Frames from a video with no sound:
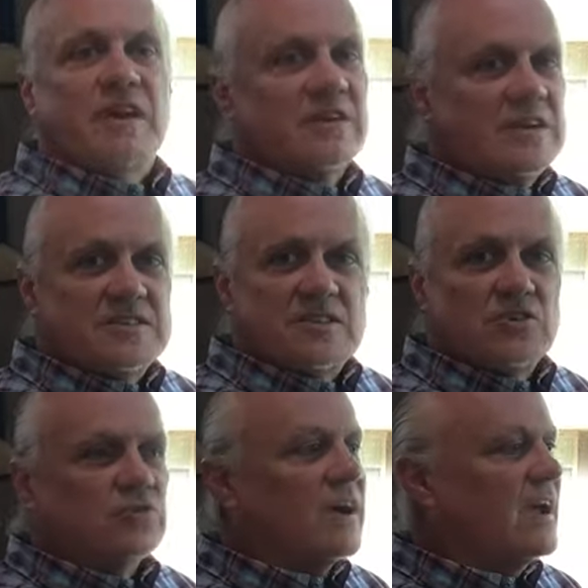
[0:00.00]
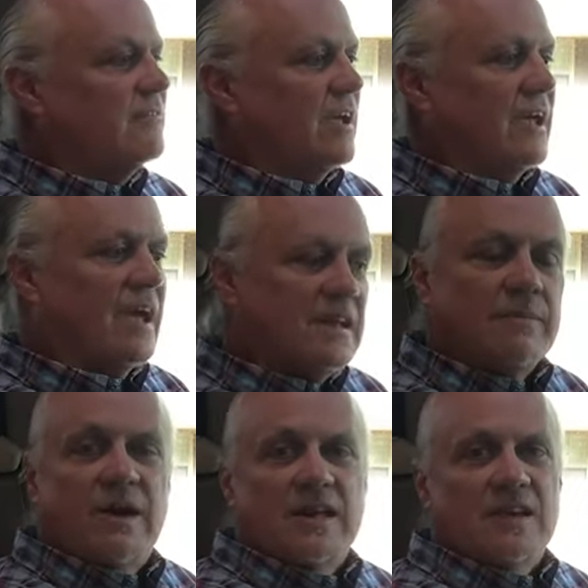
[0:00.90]
very easy to drive.
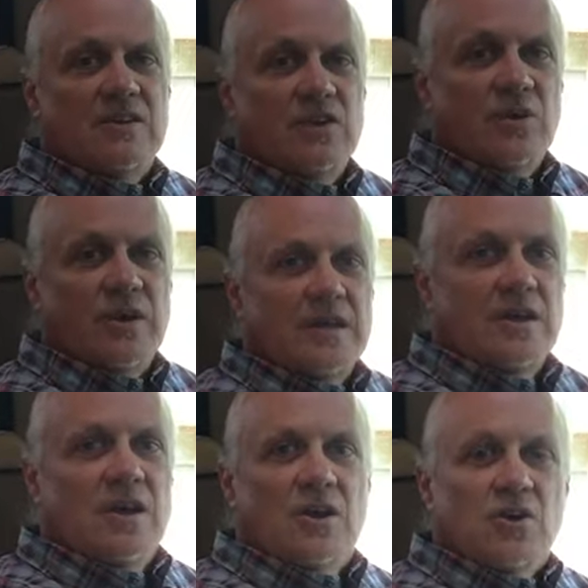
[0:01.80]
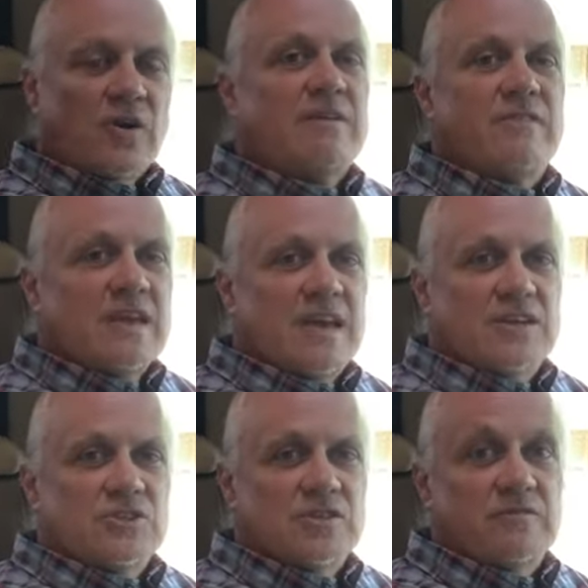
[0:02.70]
Anybody can do it. Great
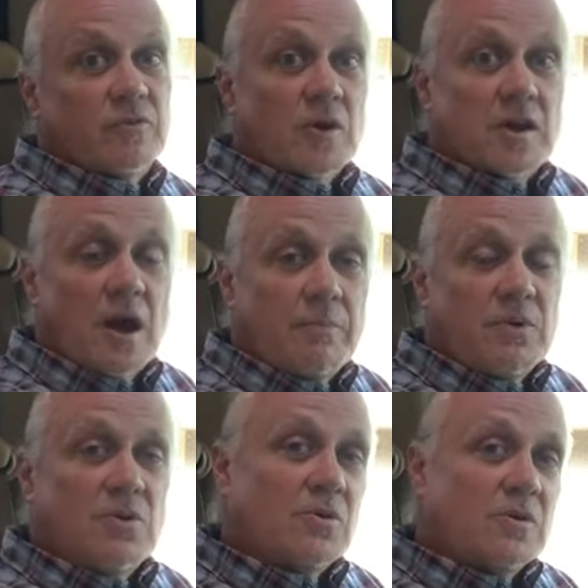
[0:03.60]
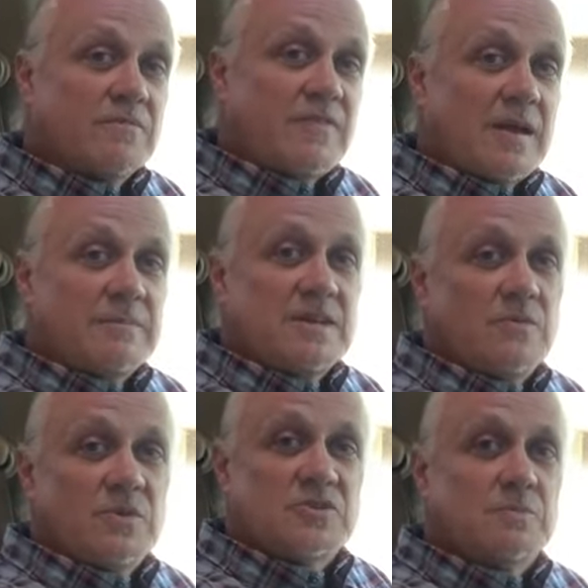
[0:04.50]
vacation for a couple or a family
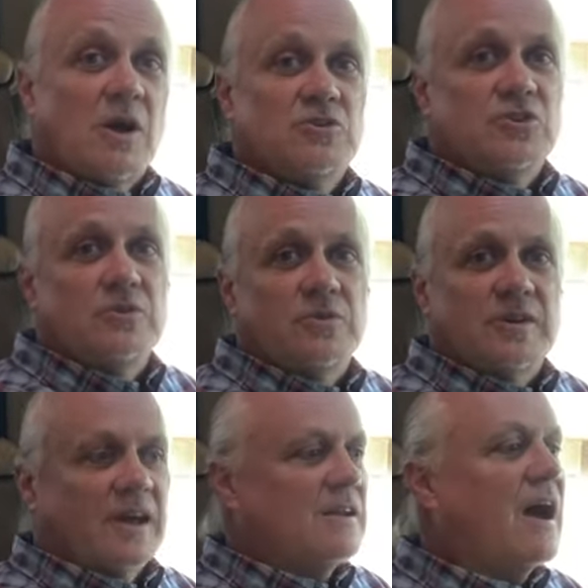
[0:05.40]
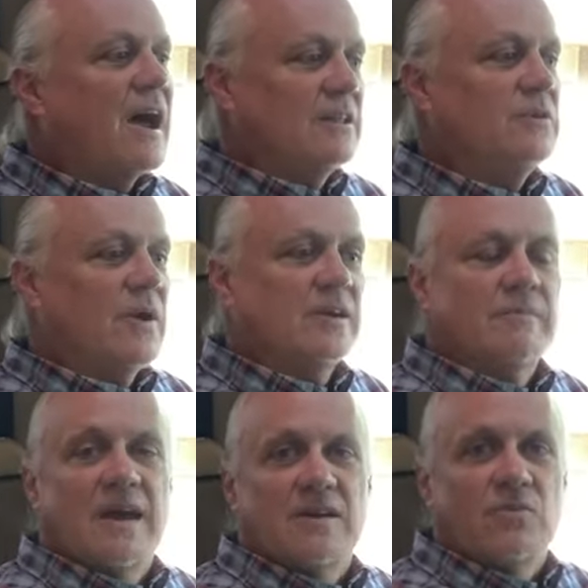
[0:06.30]
with small children. I'd highly
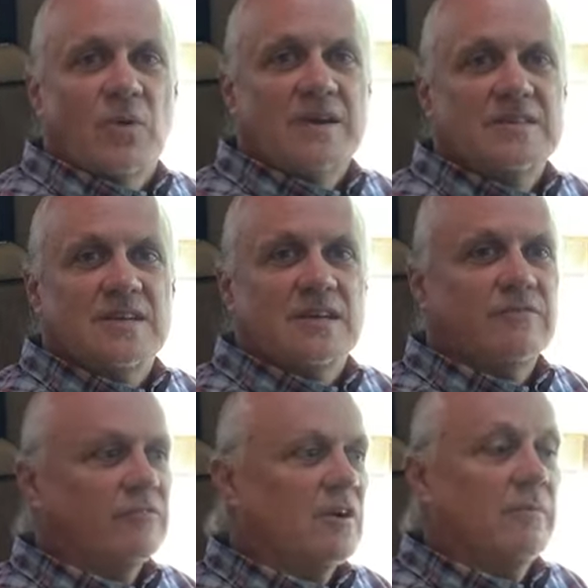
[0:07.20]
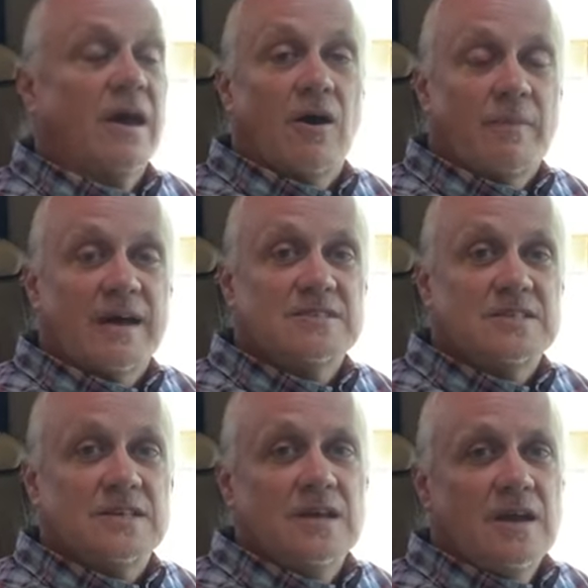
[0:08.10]
recommend renting from El
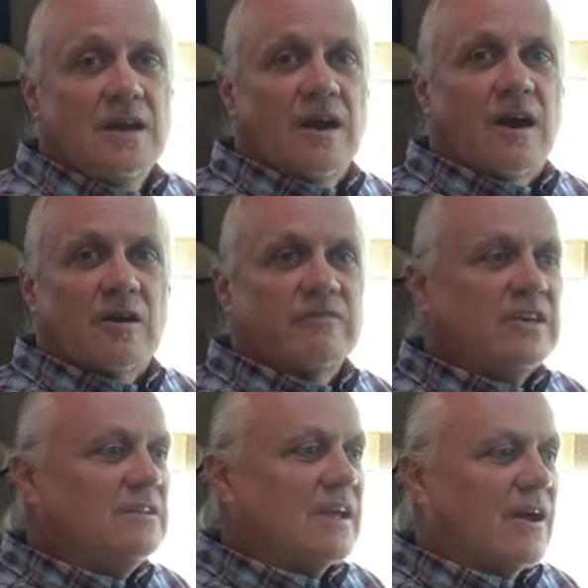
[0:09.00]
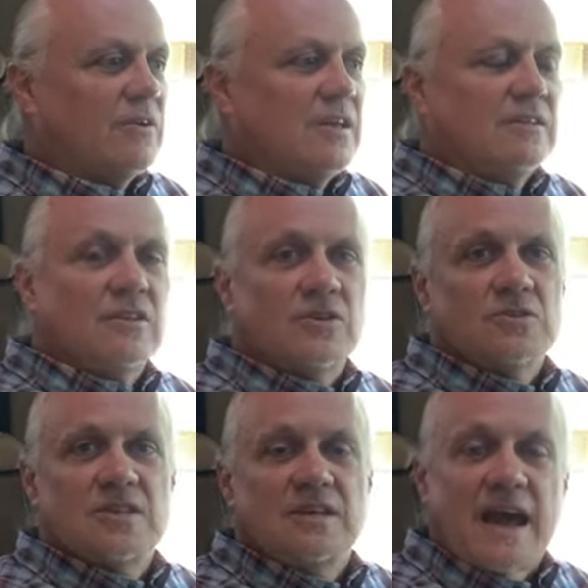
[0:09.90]
Monte RV down in
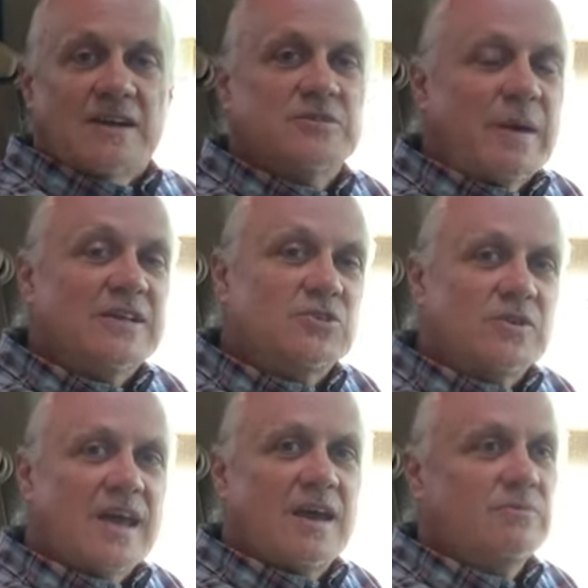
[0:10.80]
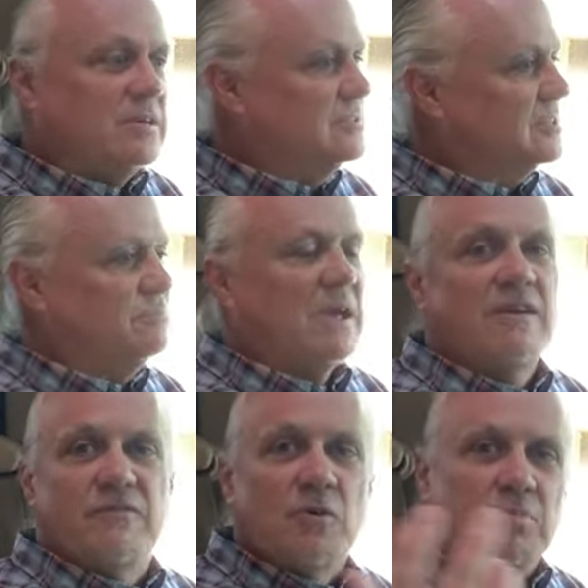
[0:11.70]
Littleton. Not a sponsored ad. We did
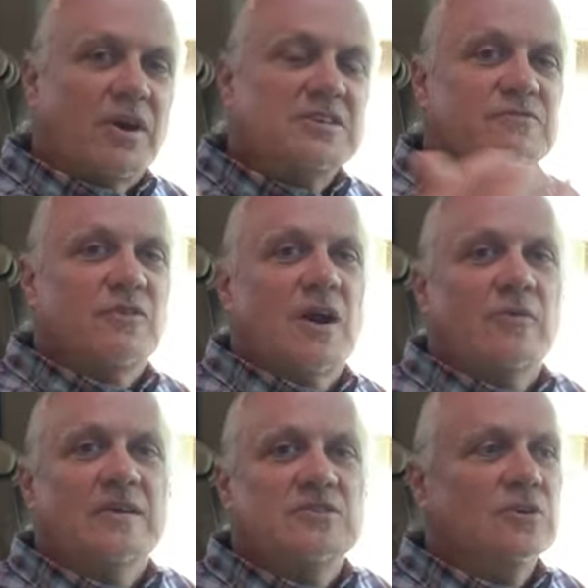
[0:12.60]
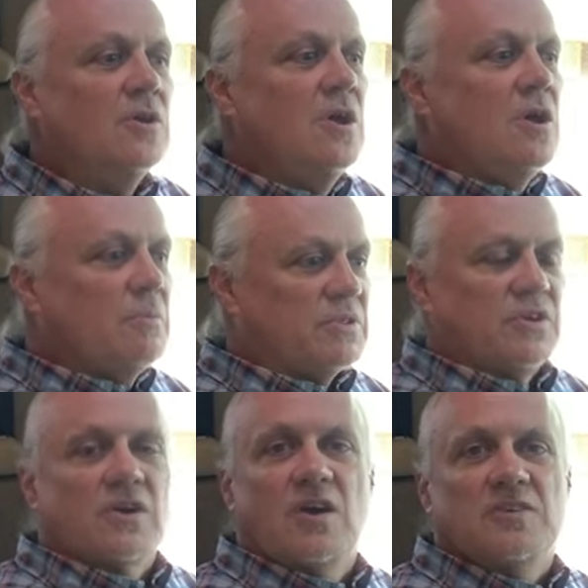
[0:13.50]
pay full price for our rental, but
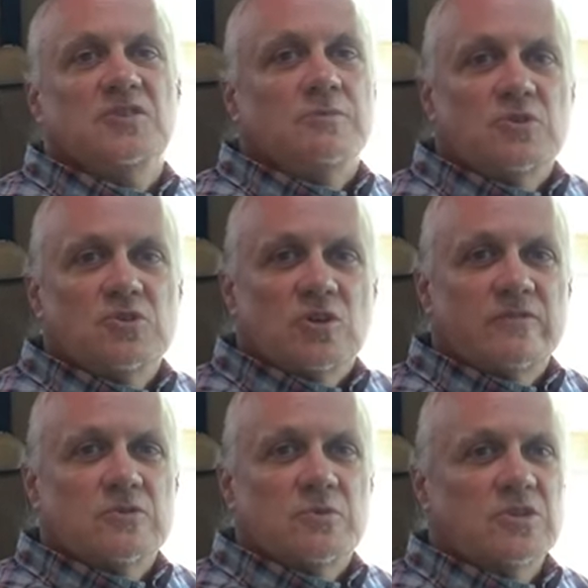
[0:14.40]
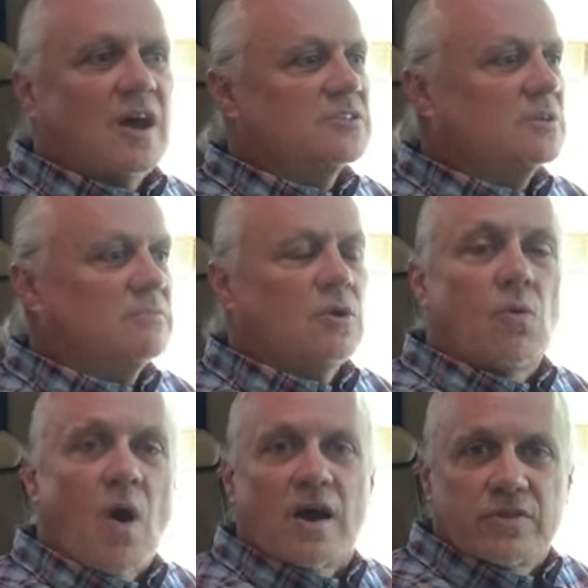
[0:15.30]
their customer service was awesome. Their
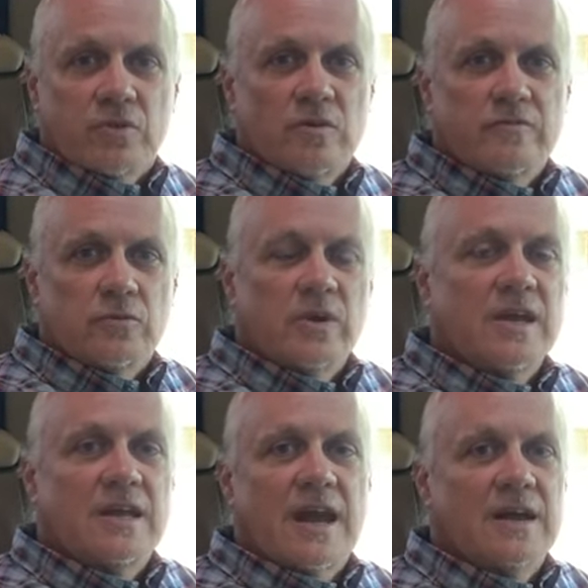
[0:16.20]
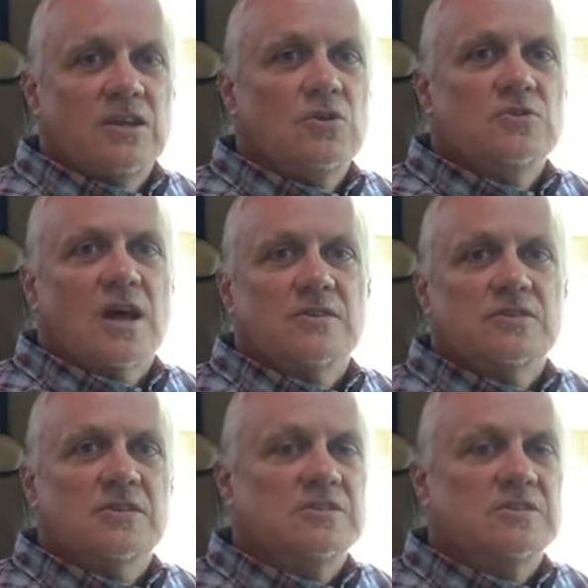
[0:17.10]
walkthrough of the rig and how to use all the